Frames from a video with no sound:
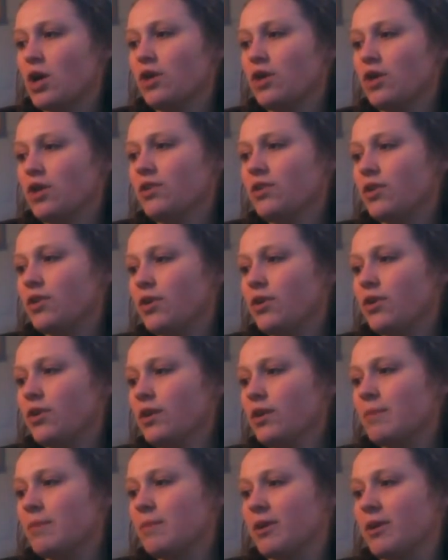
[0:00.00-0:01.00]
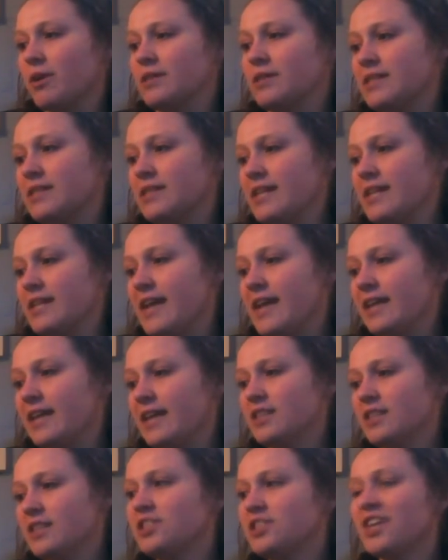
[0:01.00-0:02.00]
You're an early bird, said
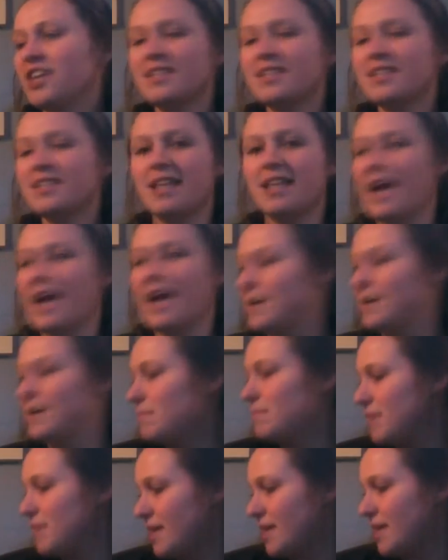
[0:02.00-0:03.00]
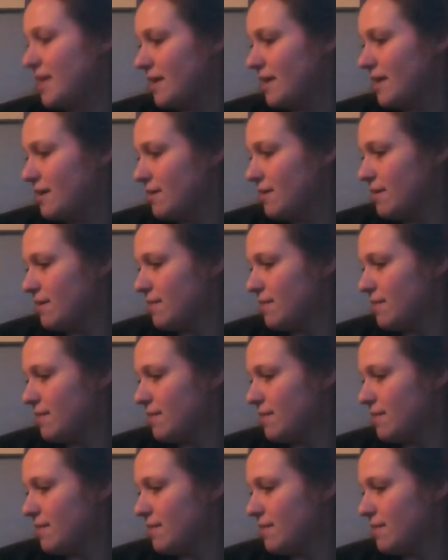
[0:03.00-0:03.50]
Nana, just like me.